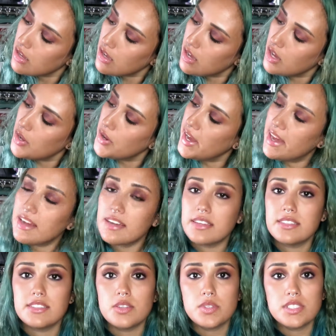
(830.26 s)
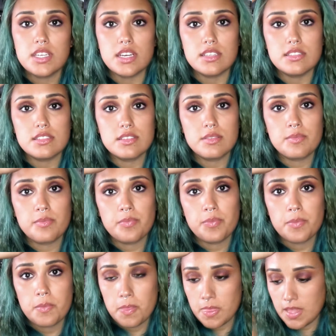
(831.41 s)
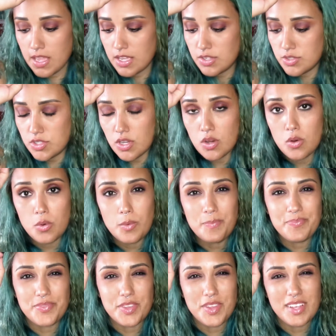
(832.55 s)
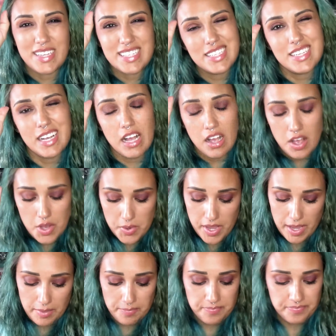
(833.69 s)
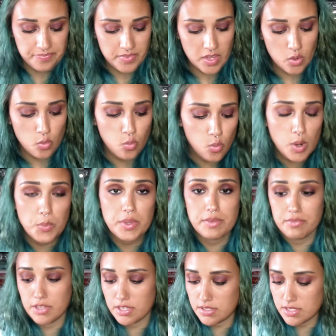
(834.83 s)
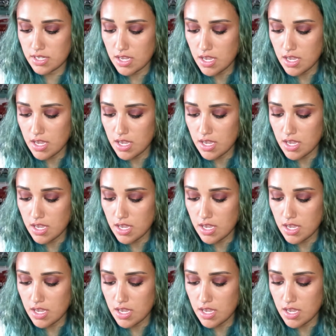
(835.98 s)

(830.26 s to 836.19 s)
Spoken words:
Oh yeah, so it does. So, okay, what we've learned.